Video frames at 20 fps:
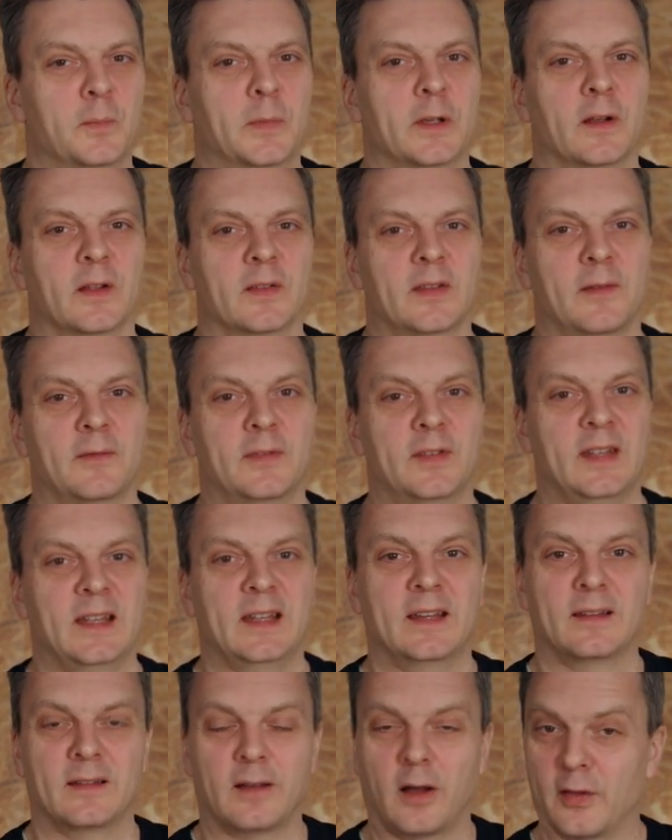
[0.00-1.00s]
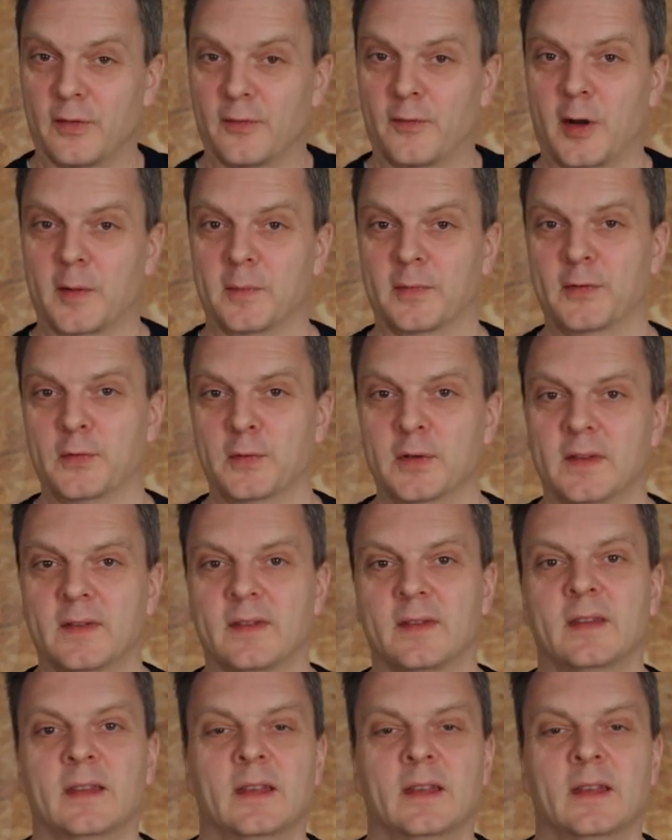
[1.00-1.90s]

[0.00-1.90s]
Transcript: because I've seen other farms do it.